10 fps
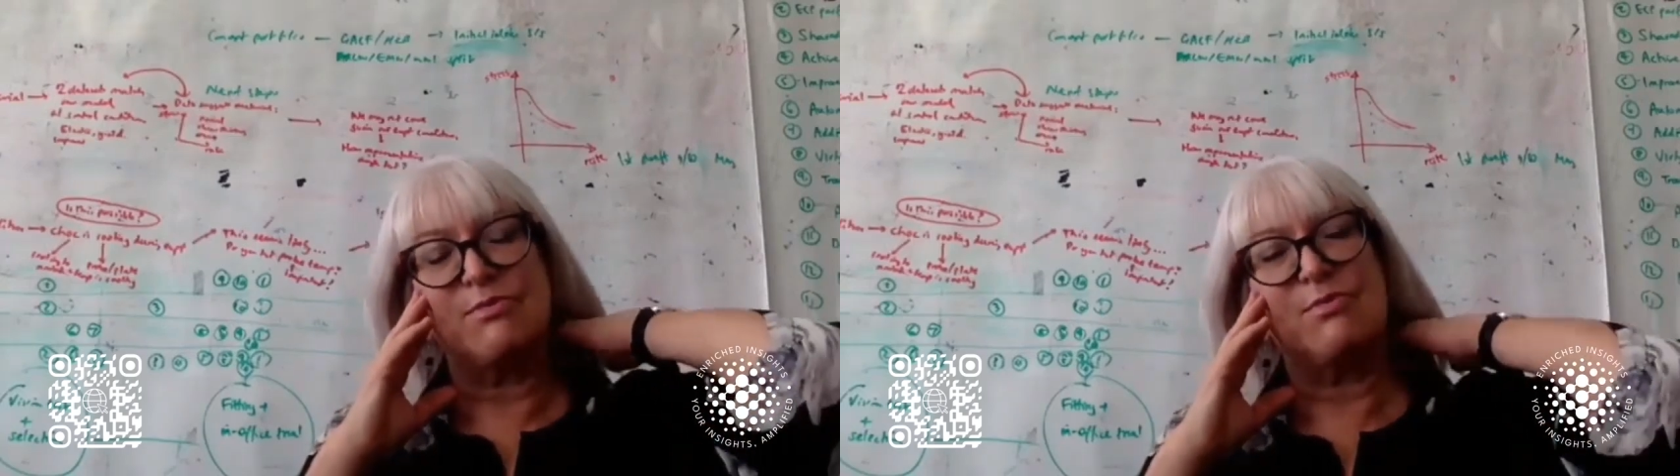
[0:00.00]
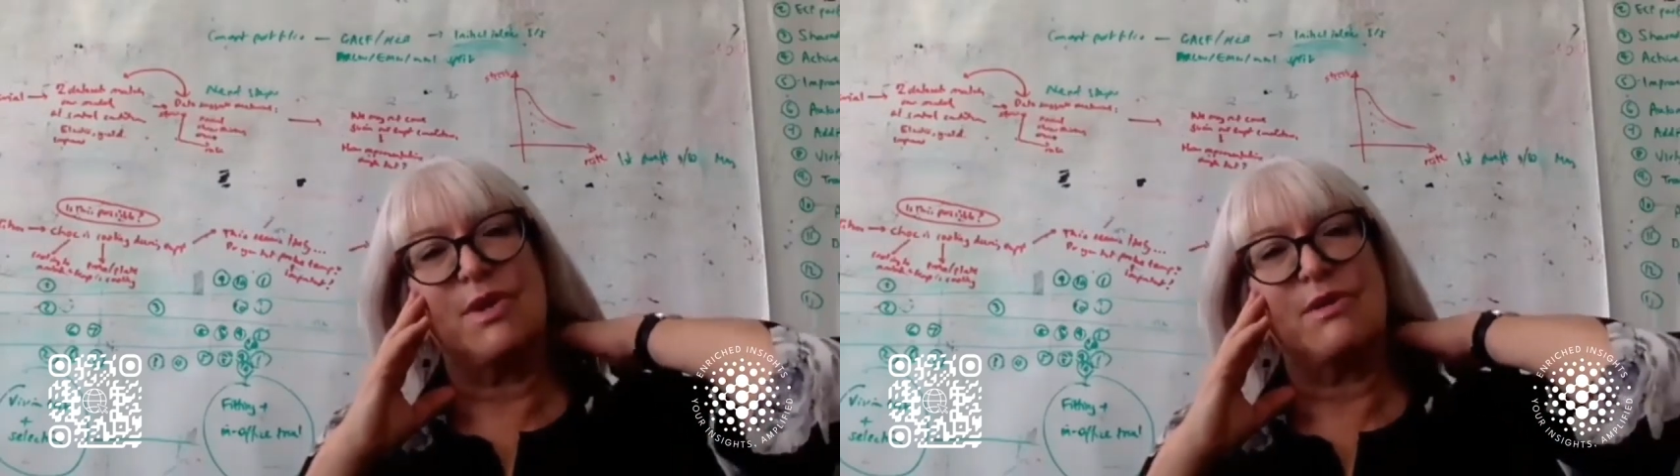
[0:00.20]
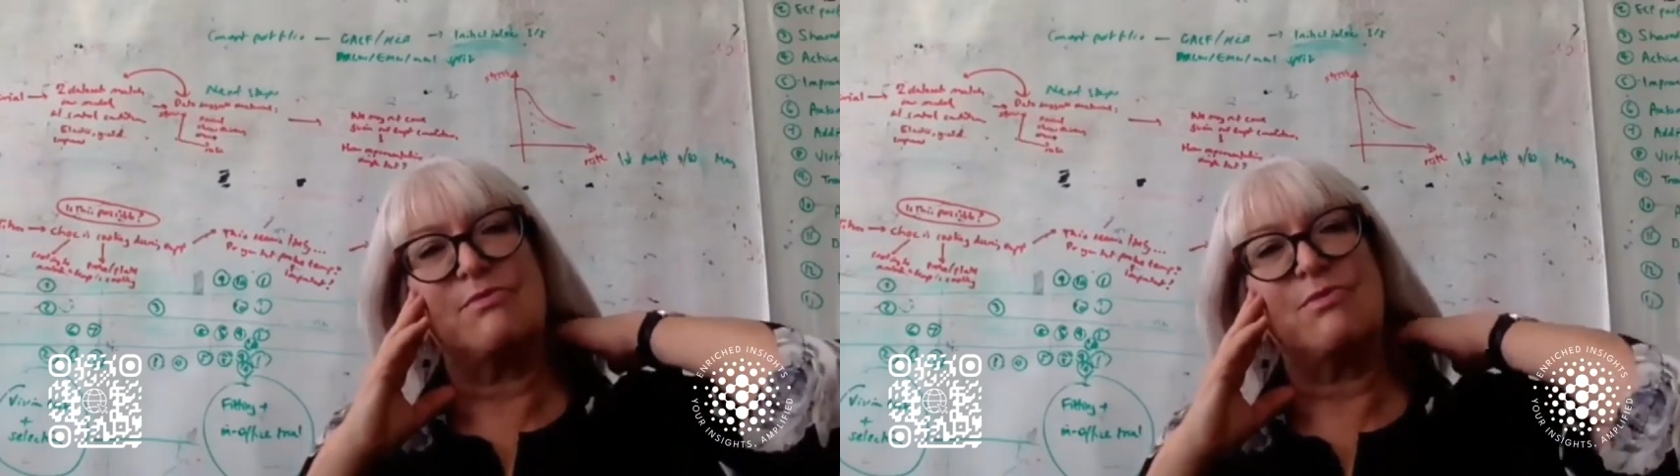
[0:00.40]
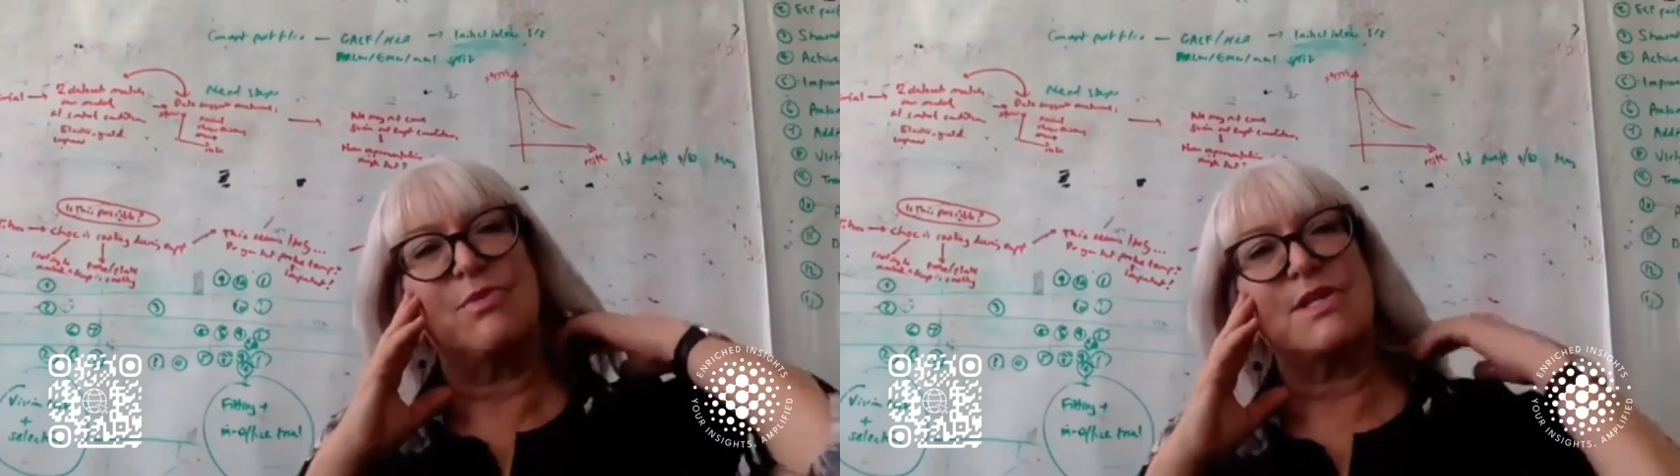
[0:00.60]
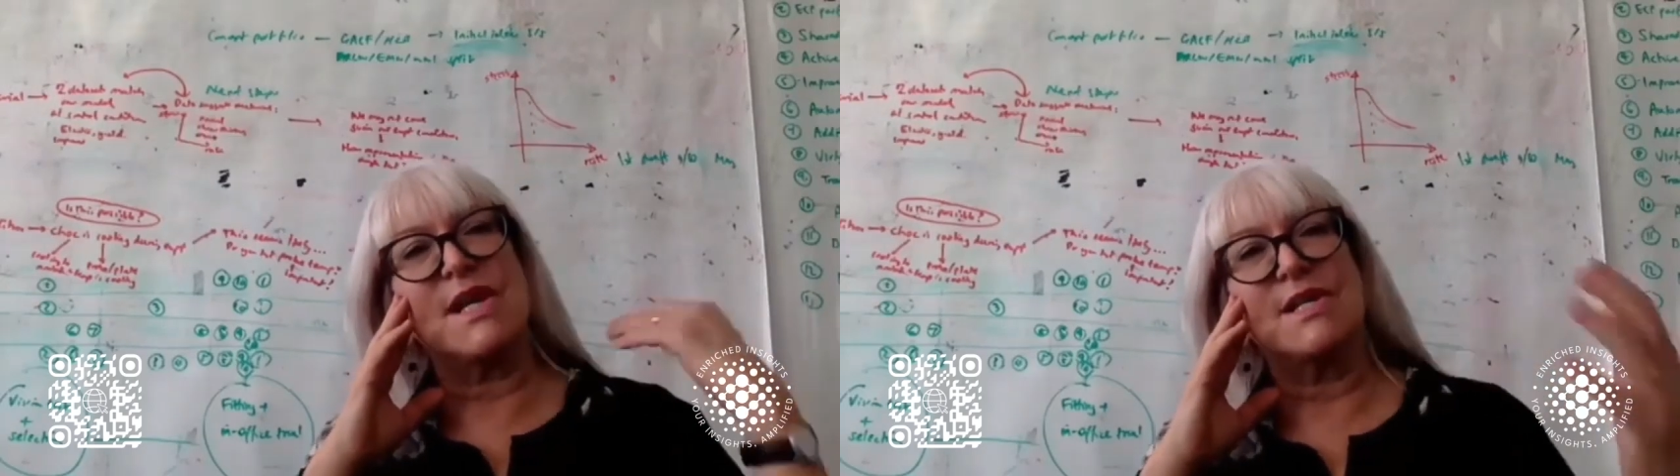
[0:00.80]
we
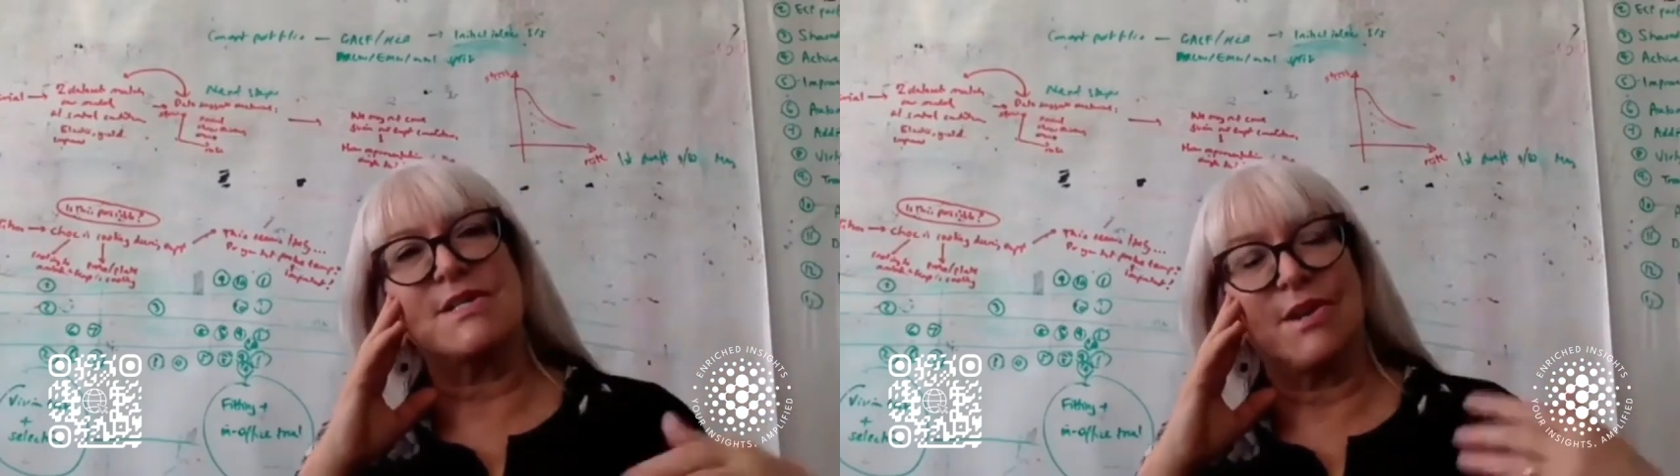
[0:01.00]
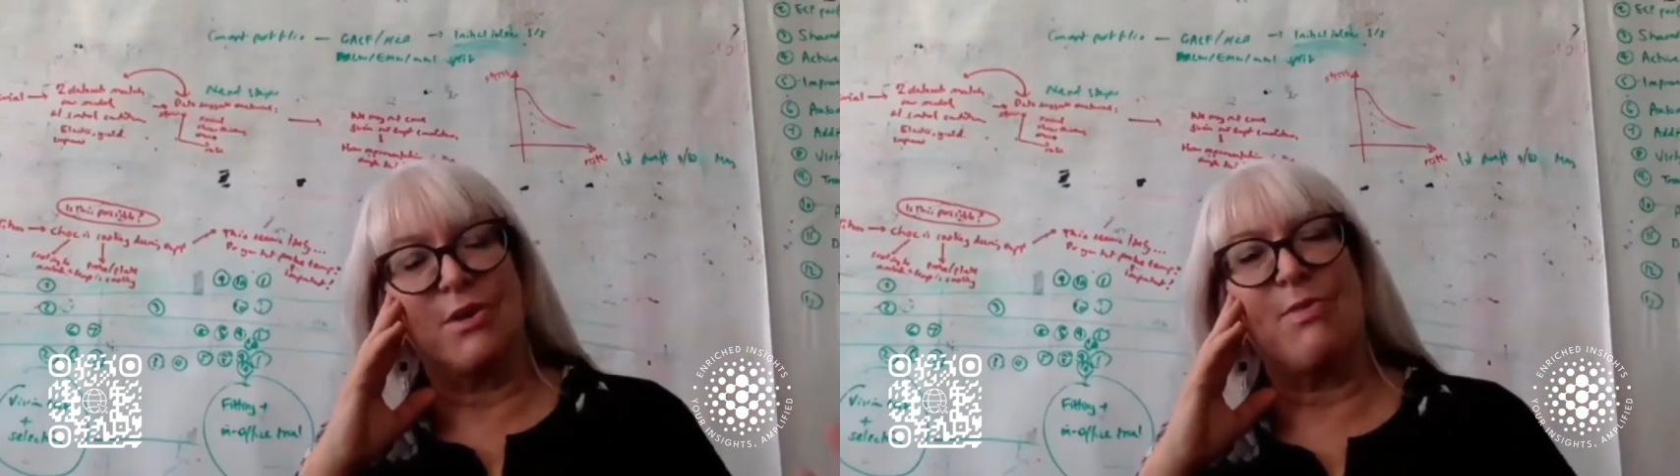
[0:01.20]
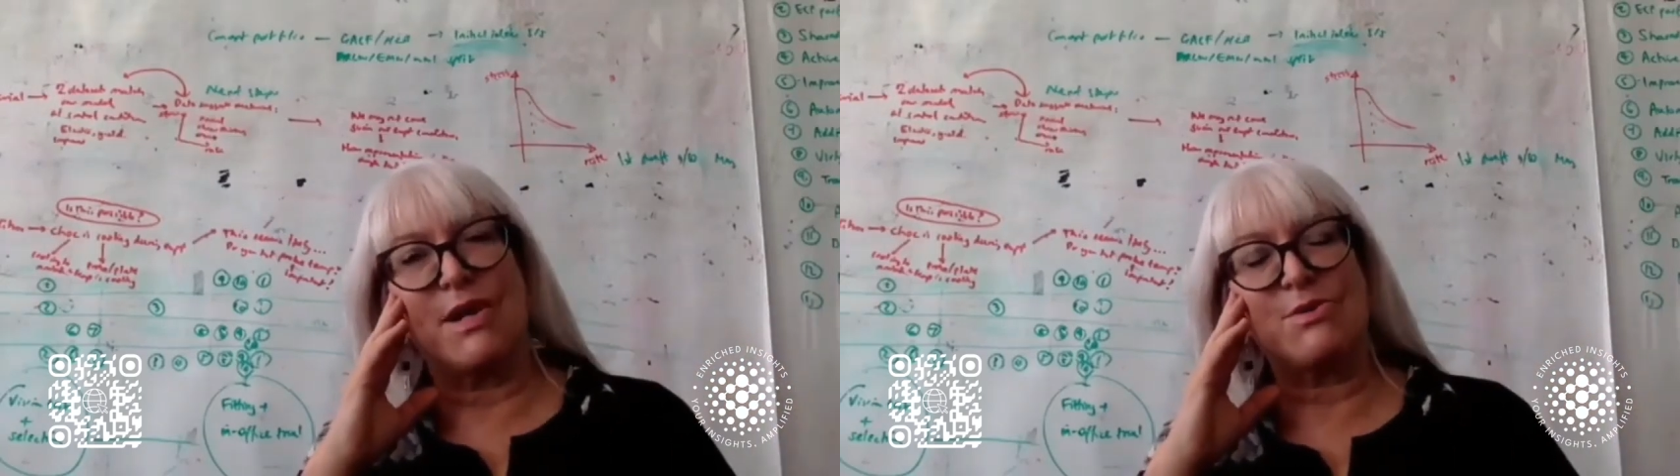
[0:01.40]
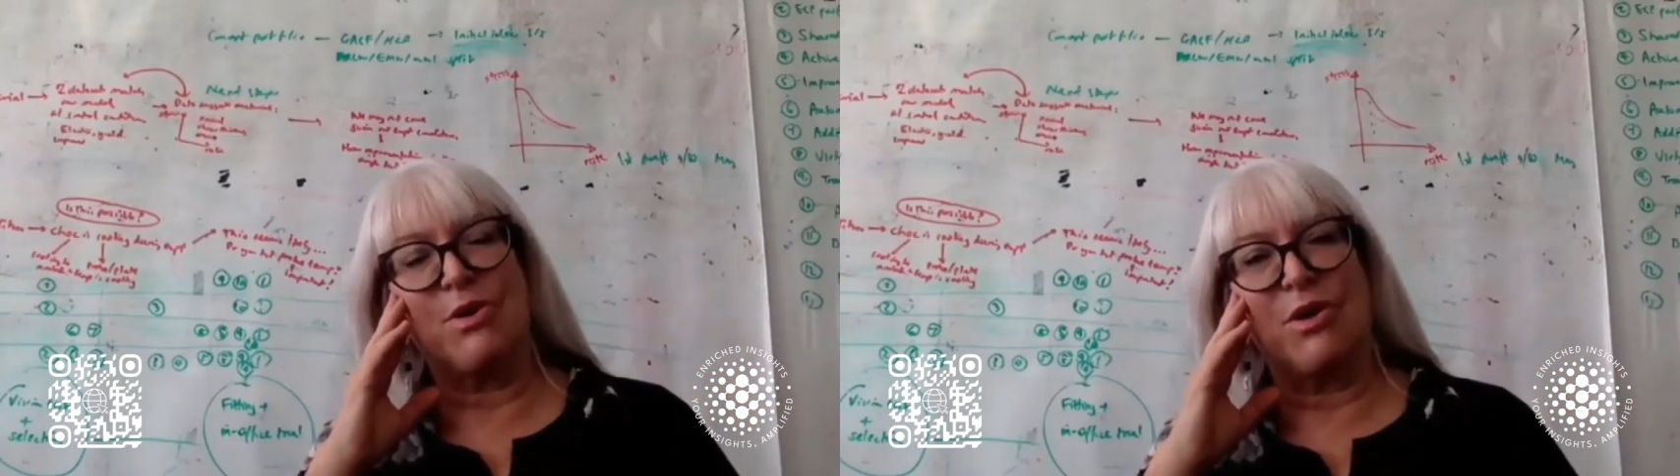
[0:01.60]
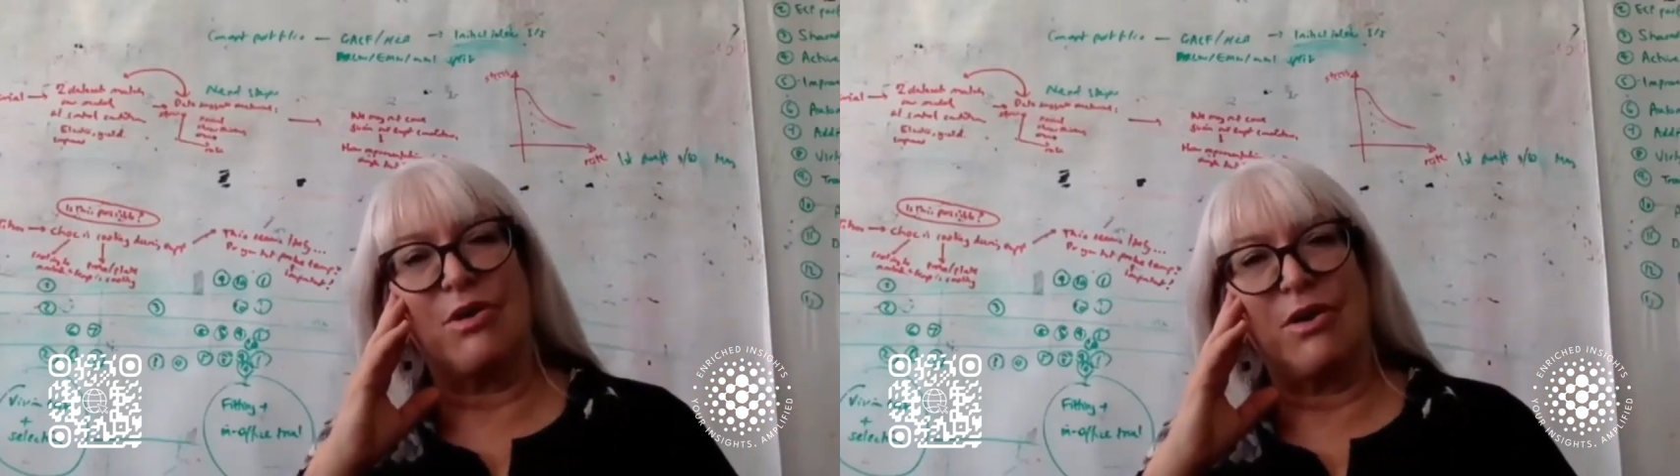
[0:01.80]
tend to go back to
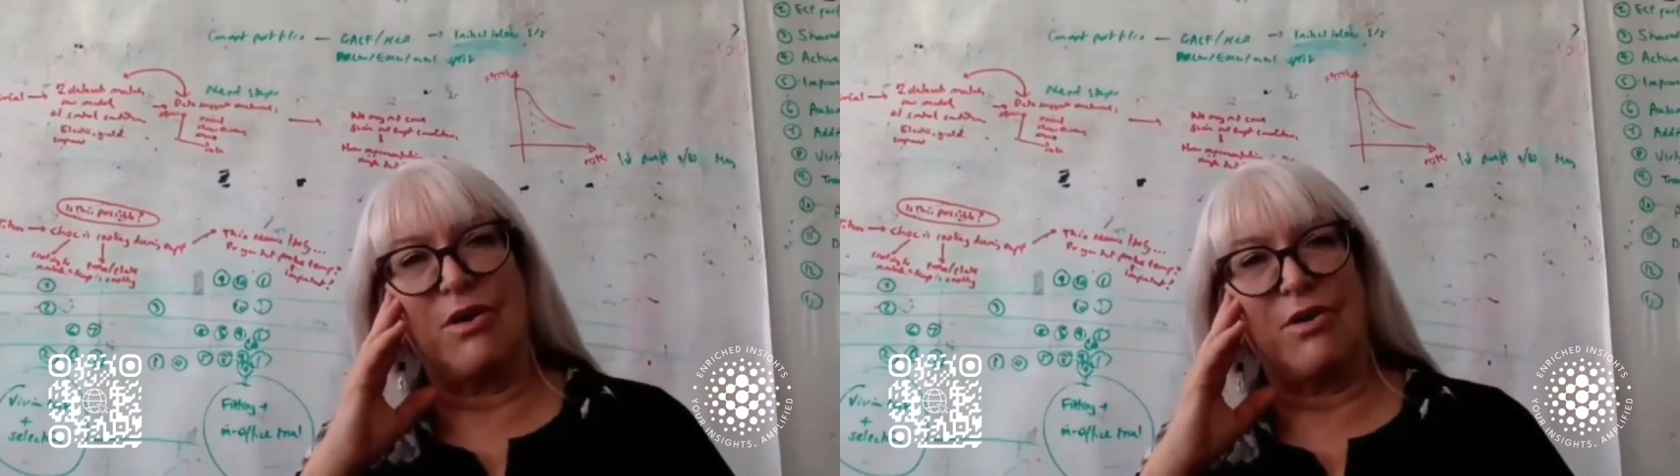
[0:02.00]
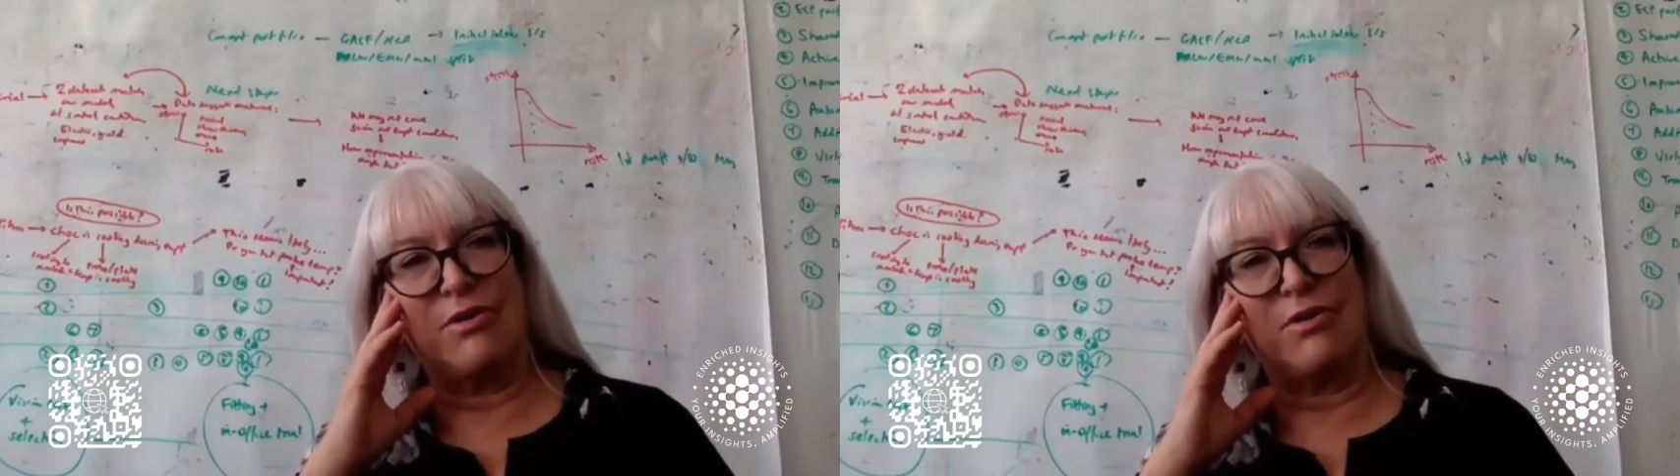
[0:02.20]
our